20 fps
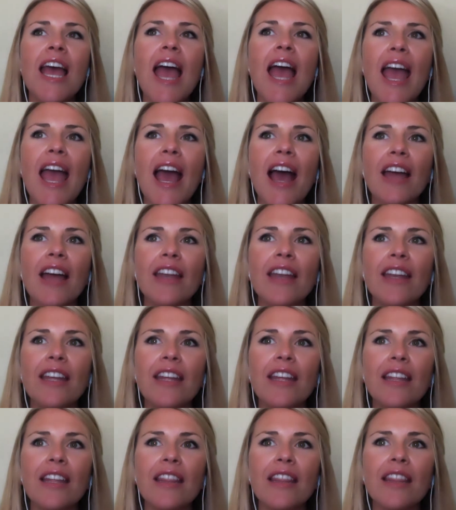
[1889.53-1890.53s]
And
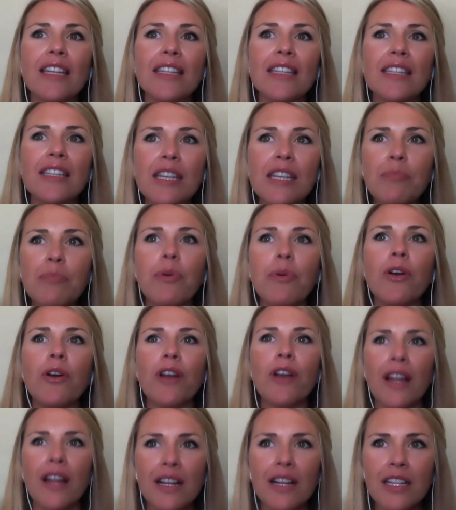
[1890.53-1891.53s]
the deeper
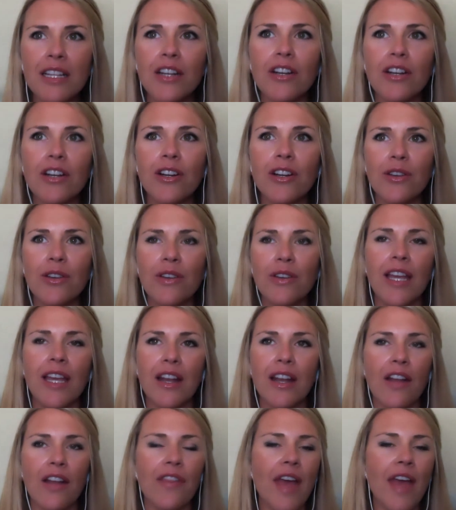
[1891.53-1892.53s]
and clearer you can get
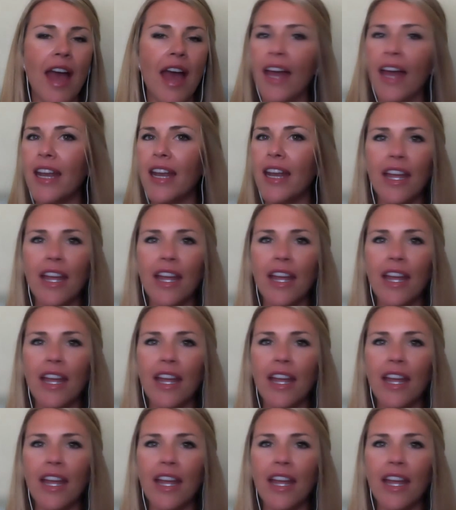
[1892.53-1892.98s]
on that,